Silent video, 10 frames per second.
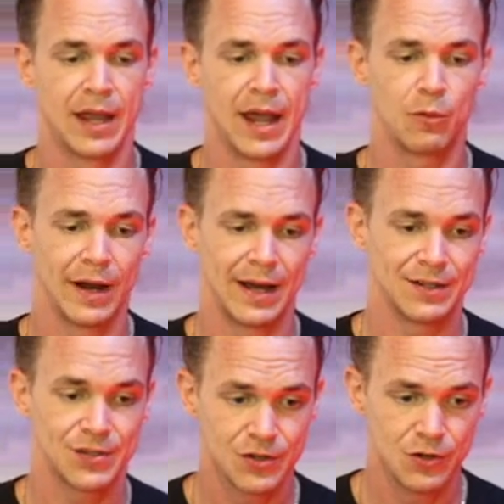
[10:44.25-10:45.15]
And what I
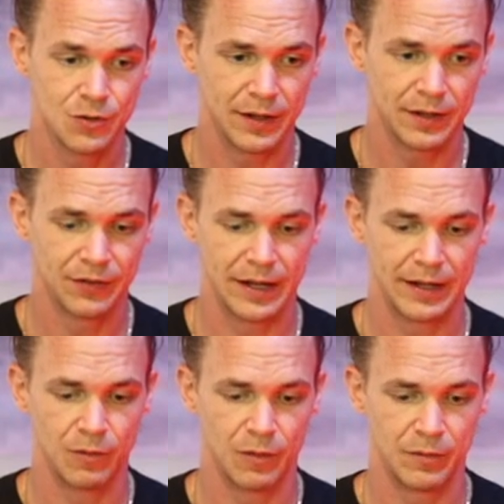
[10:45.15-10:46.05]
assume is that
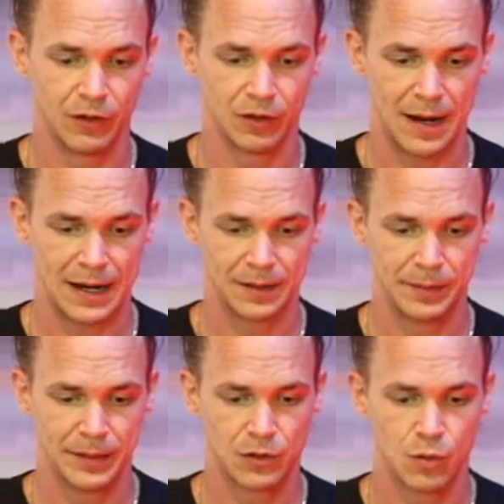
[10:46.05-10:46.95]
when we look back at
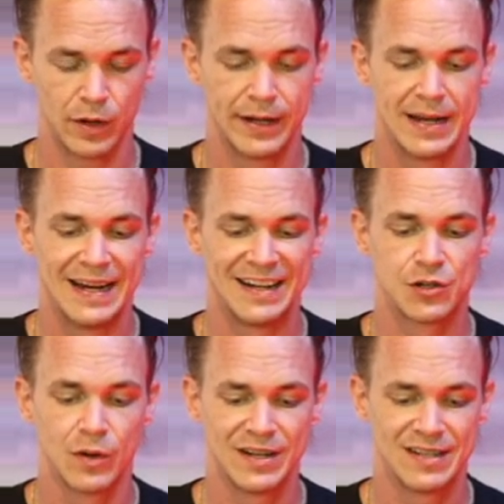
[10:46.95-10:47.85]
Bitcoin, it's
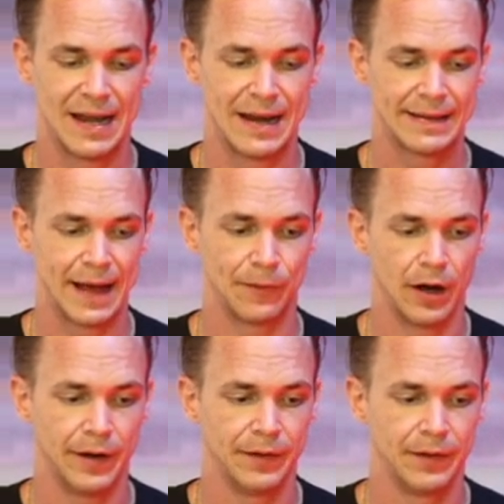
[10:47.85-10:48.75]
going to take that run.